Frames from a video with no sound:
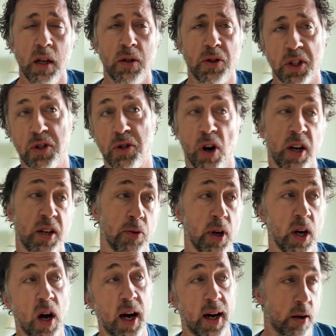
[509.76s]
just tried to
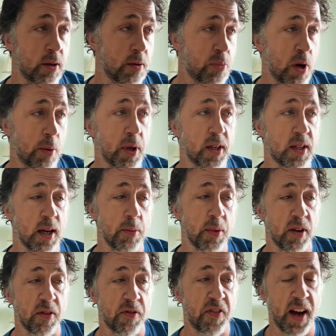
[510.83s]
rely on probably some
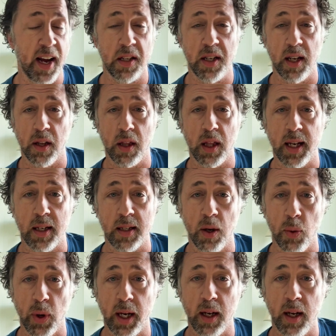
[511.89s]
of the fancier things
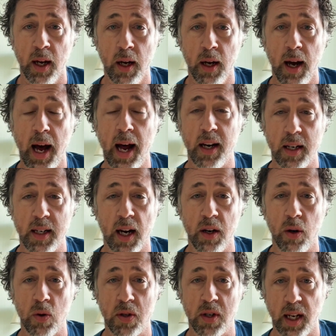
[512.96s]
that we hadn't
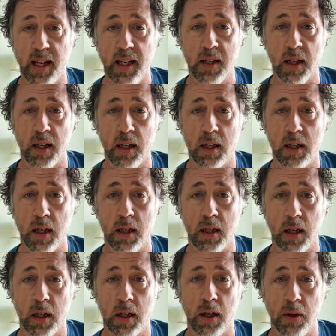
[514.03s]
done all season
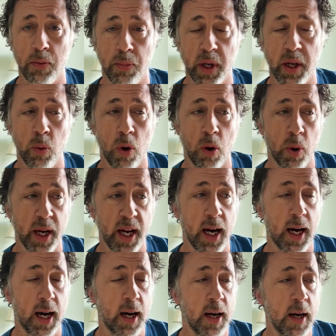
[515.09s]
to be what we
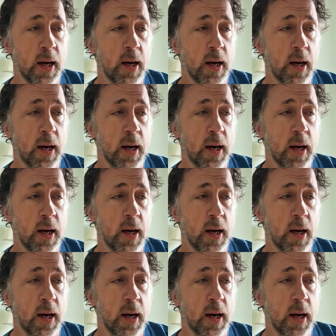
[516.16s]
are.